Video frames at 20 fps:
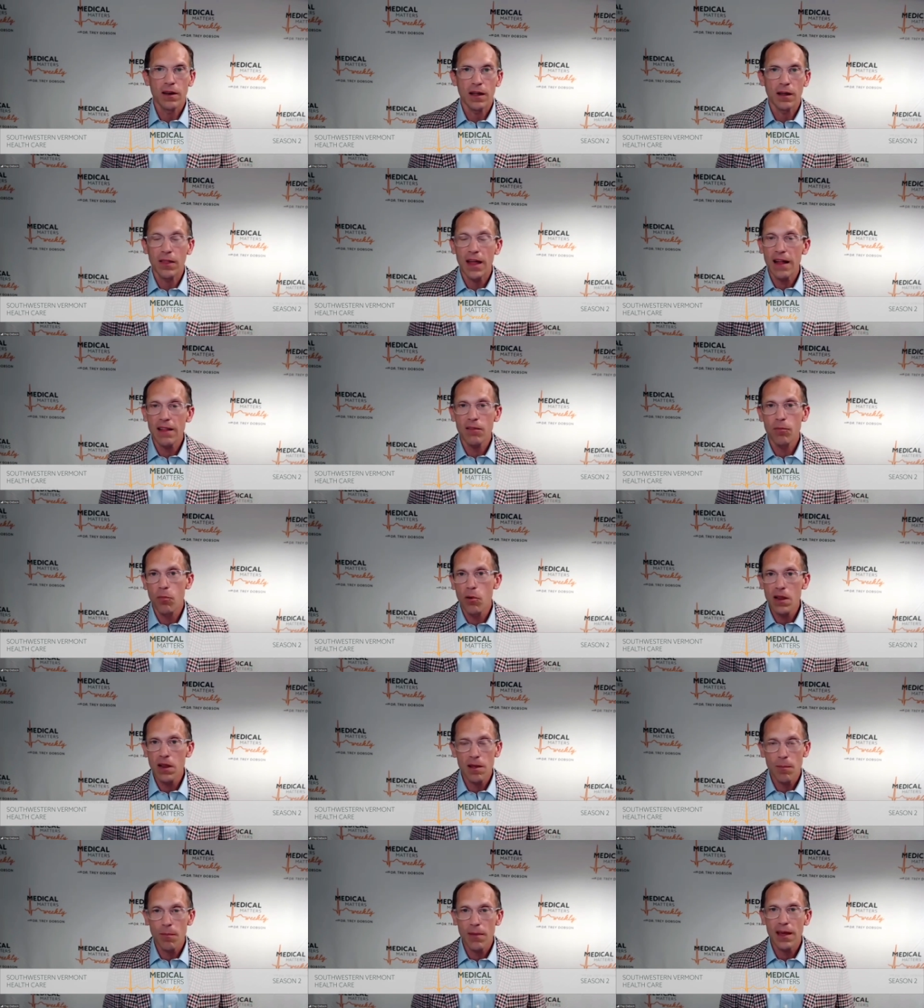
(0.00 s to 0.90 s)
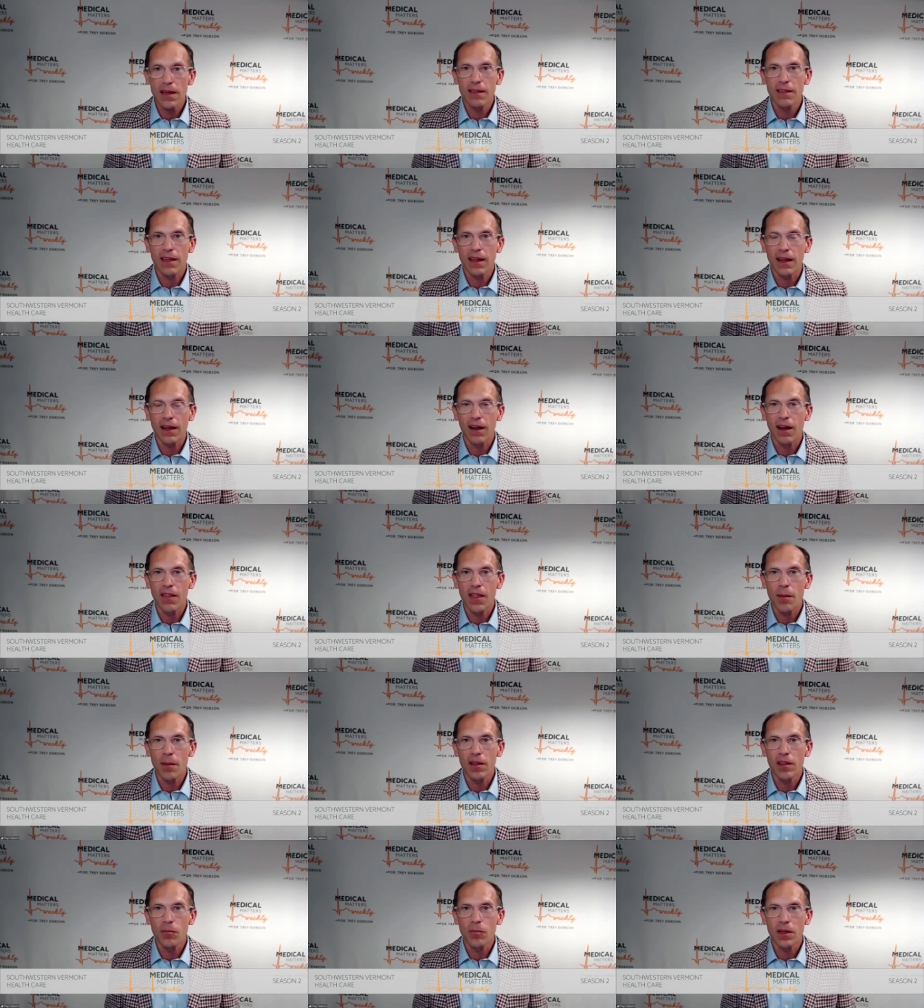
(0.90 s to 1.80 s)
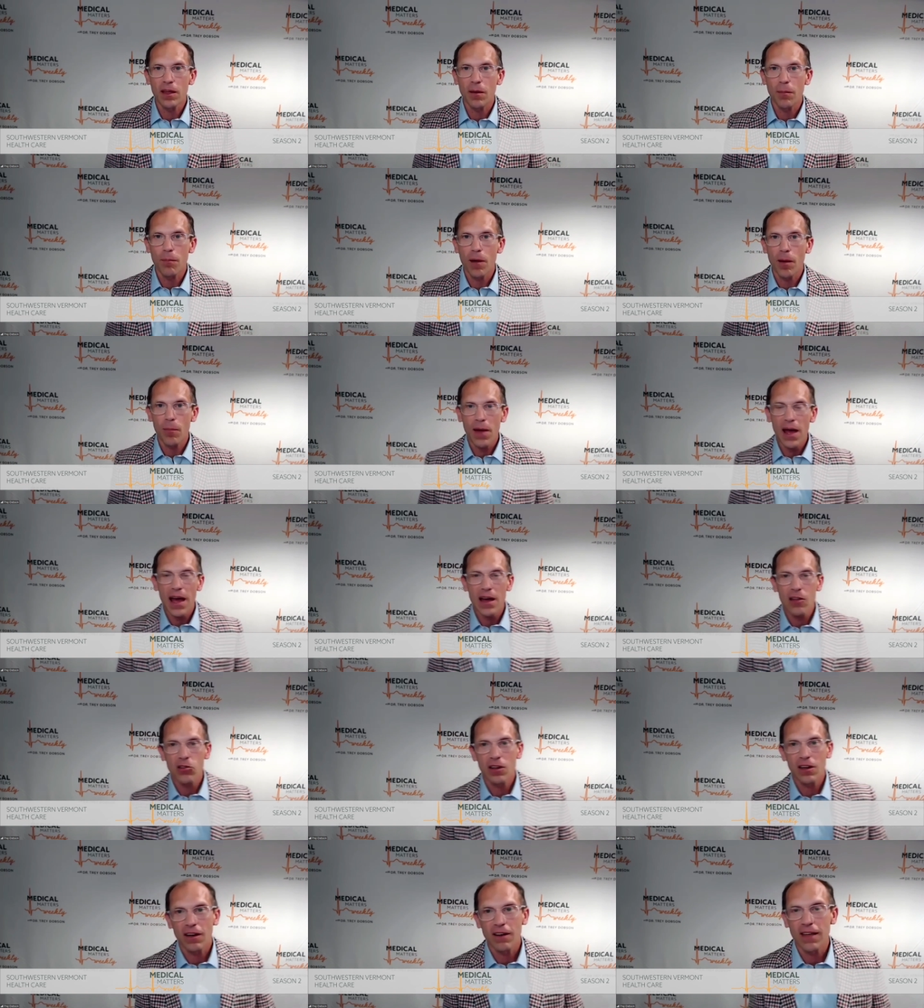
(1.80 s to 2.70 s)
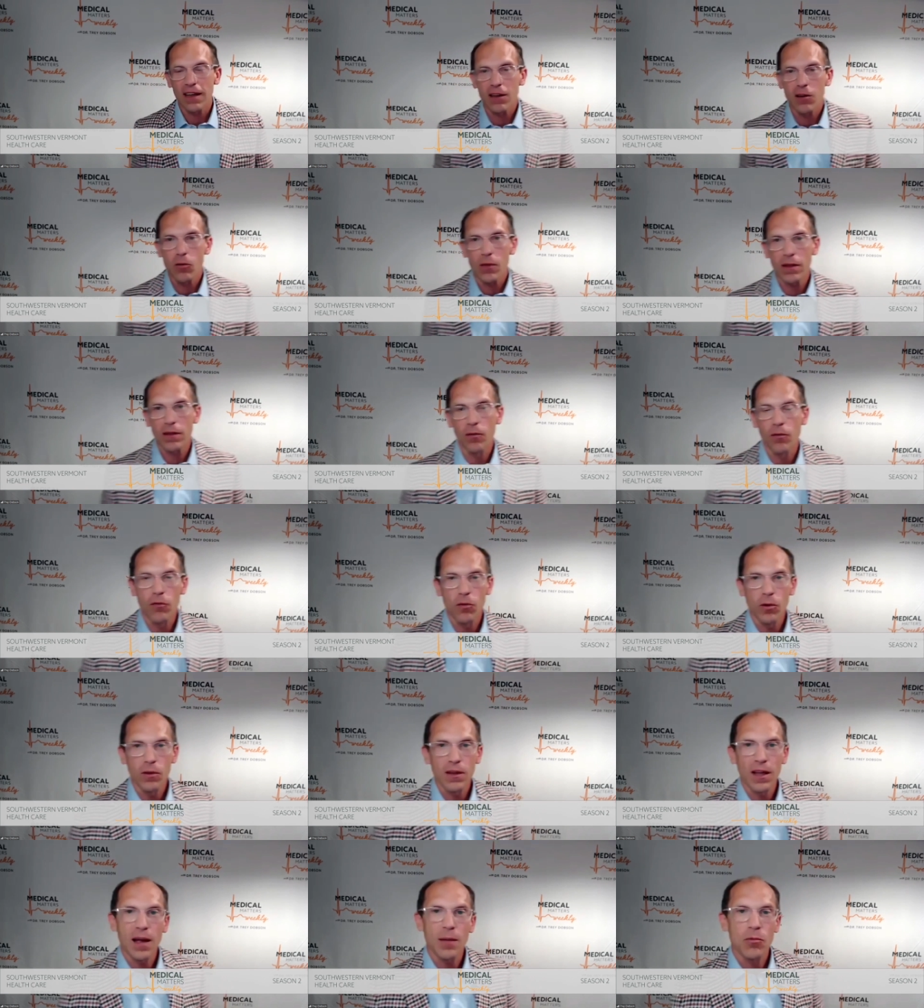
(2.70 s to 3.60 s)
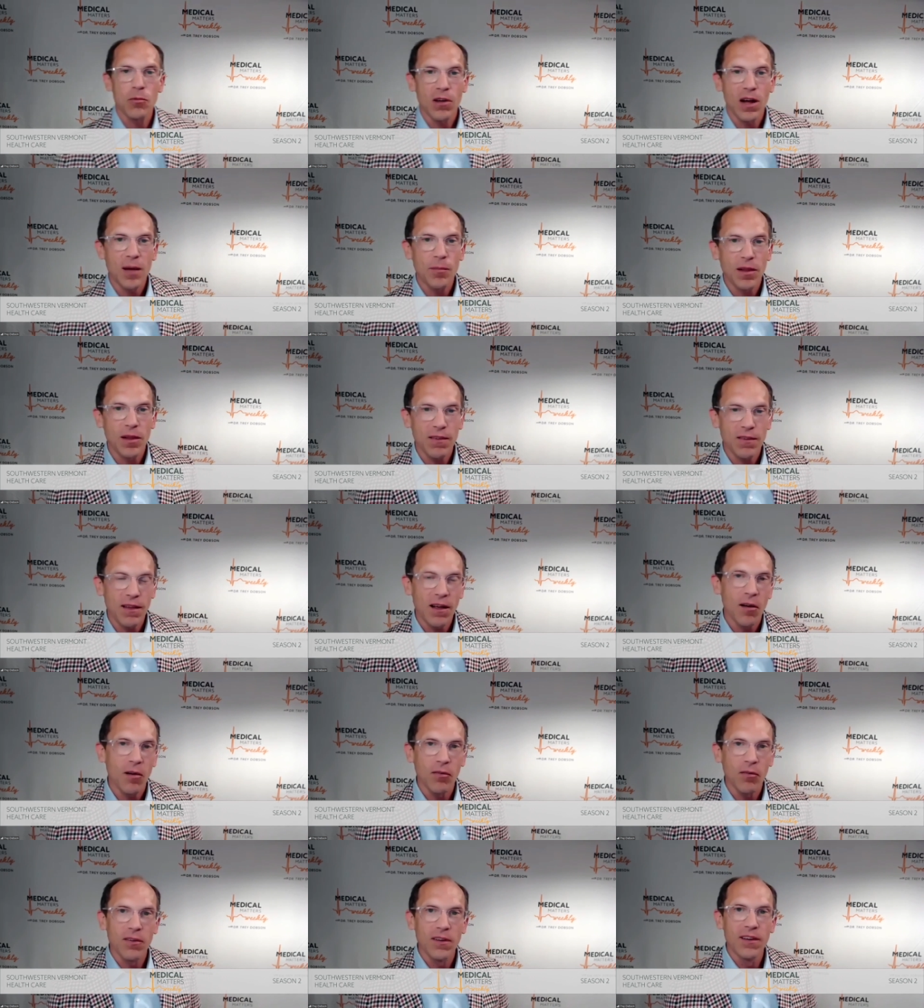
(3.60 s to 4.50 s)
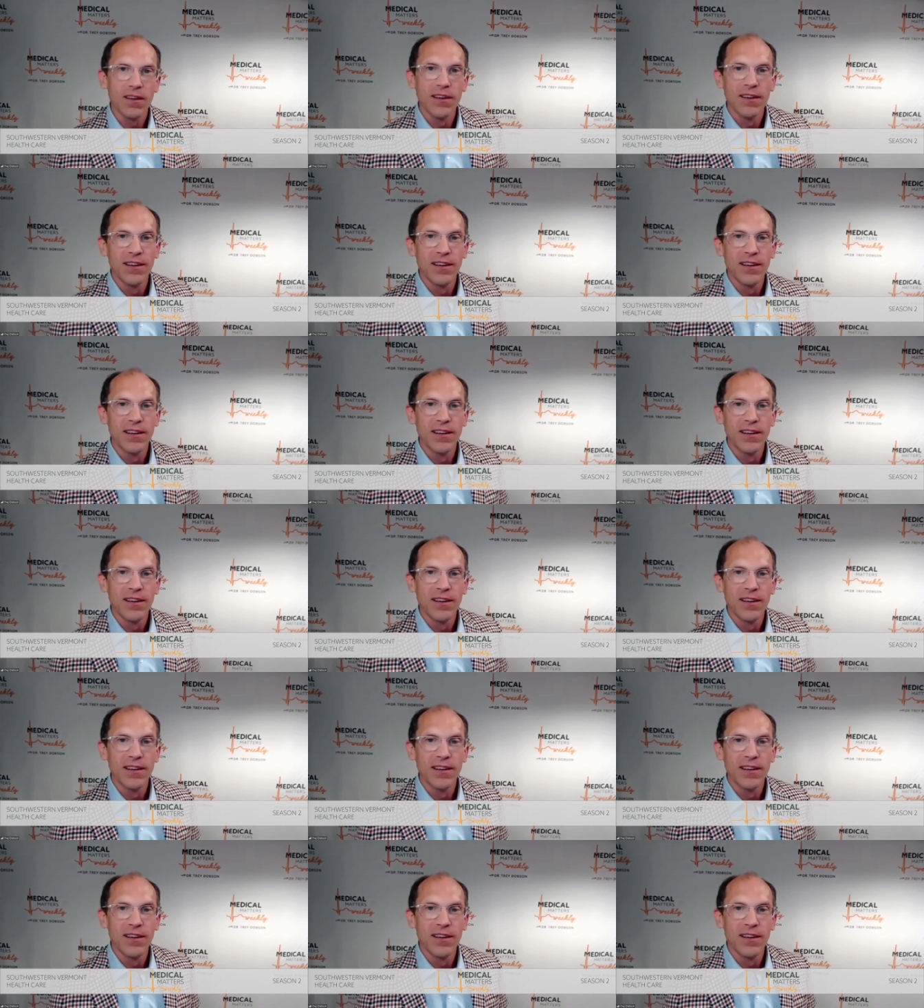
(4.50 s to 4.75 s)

That's pretty amazing. that must be a, a passion because I know that's a full time job itself